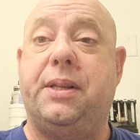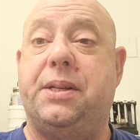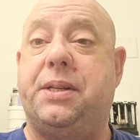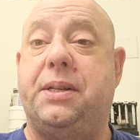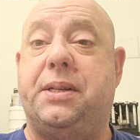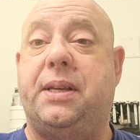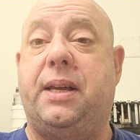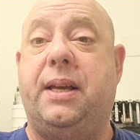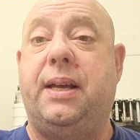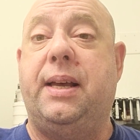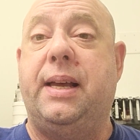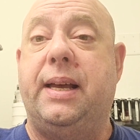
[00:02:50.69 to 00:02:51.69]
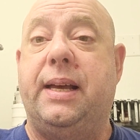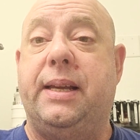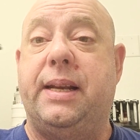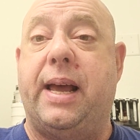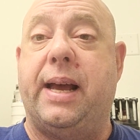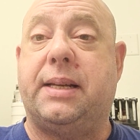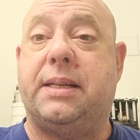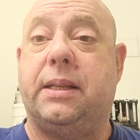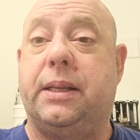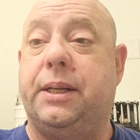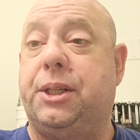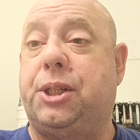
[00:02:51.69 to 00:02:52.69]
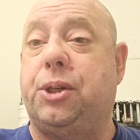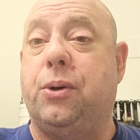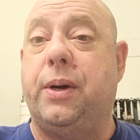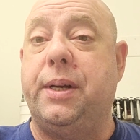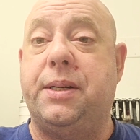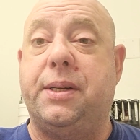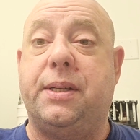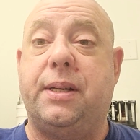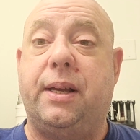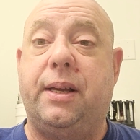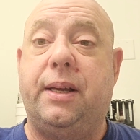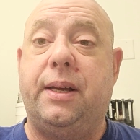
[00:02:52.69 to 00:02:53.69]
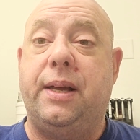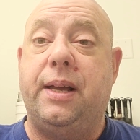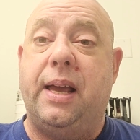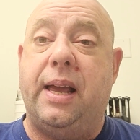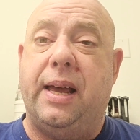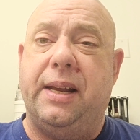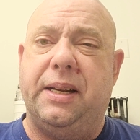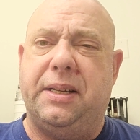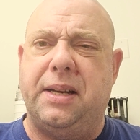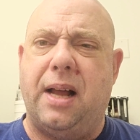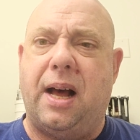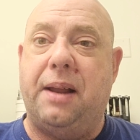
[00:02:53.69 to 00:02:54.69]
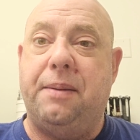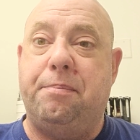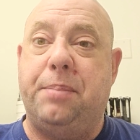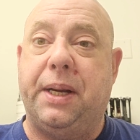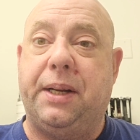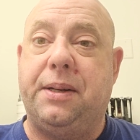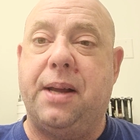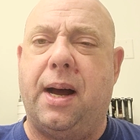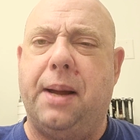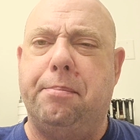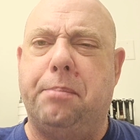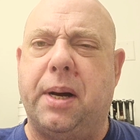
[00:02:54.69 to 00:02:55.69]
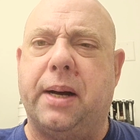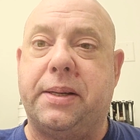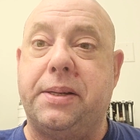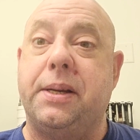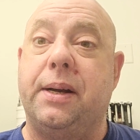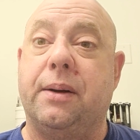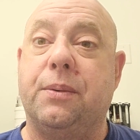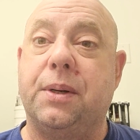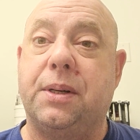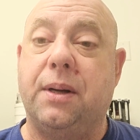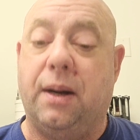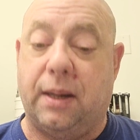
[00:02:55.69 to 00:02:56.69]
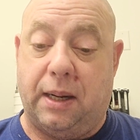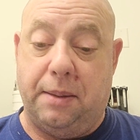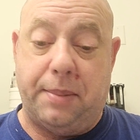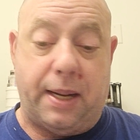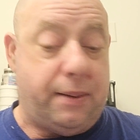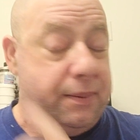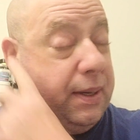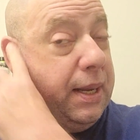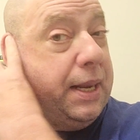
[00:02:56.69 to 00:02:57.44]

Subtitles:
This is an excellent choice, and it's not big time bucks here we're talking about.